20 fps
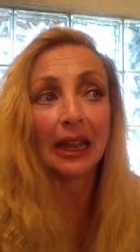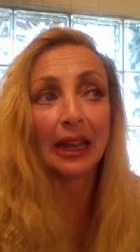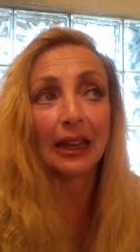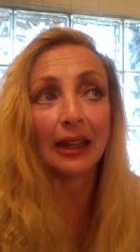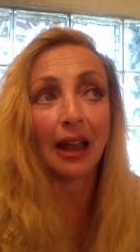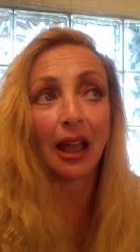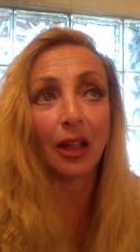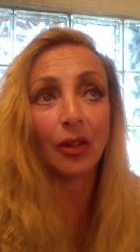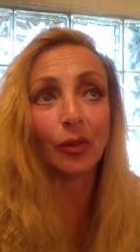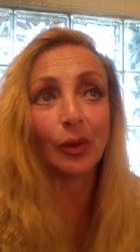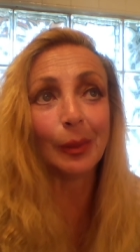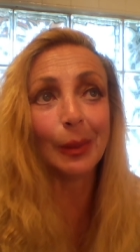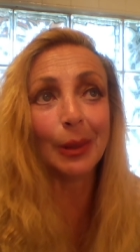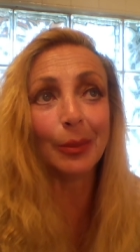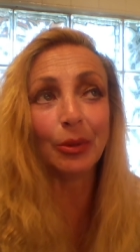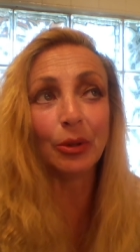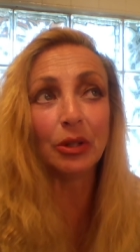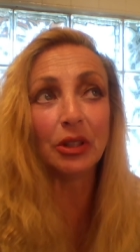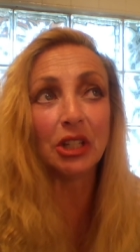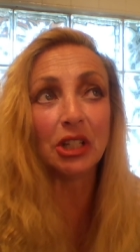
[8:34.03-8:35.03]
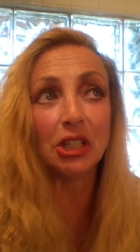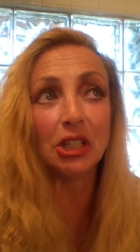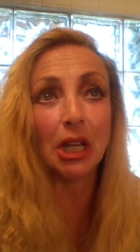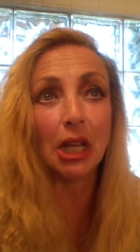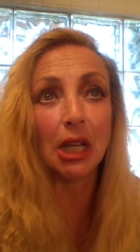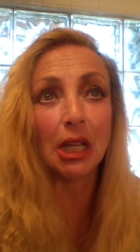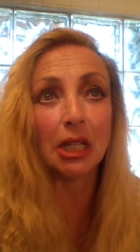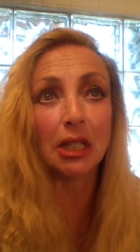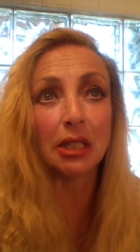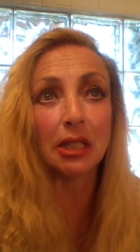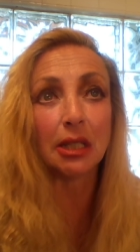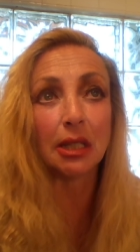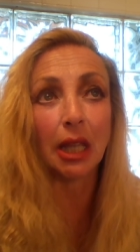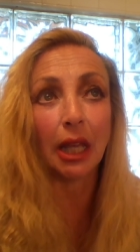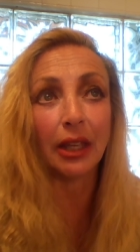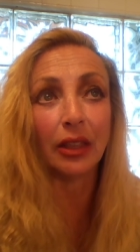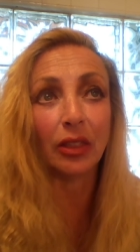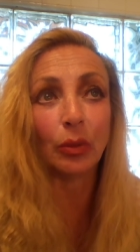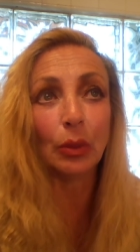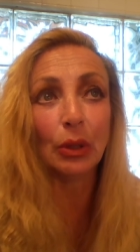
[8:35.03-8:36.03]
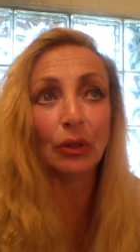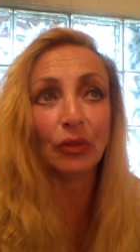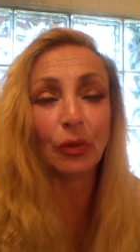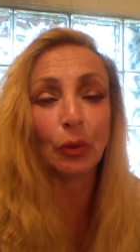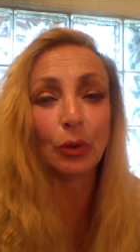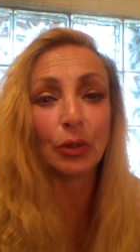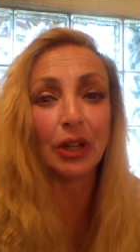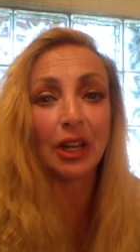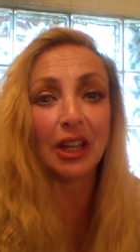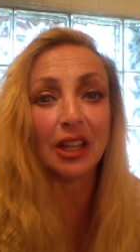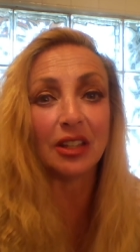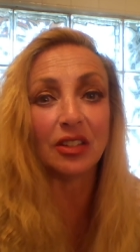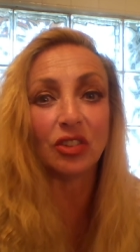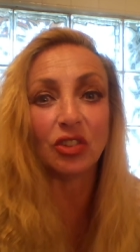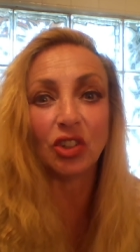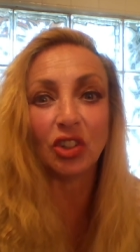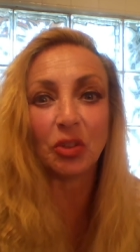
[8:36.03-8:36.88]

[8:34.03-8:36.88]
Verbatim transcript: And I remember in the days, like three or four days,